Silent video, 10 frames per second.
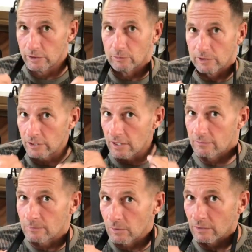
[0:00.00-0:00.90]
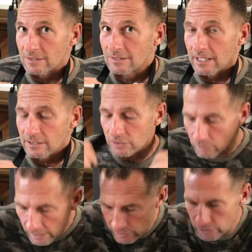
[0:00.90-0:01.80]
really comfortable and slightly
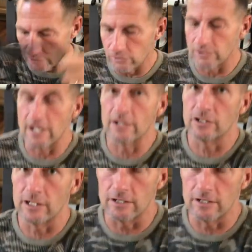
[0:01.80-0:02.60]
stretchy, so you can actually